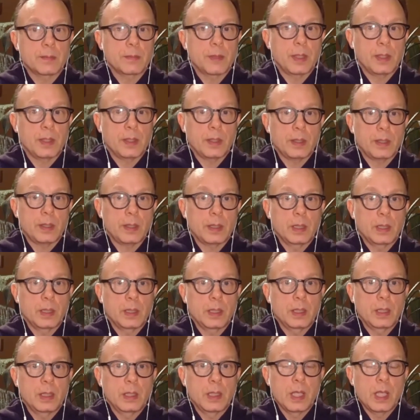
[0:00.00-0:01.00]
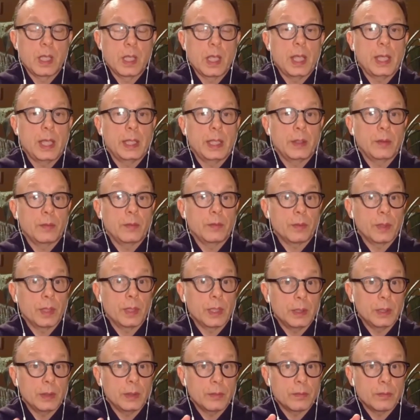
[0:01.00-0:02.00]
there. And it
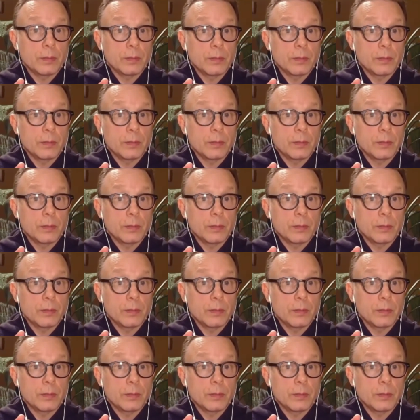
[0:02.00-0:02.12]
really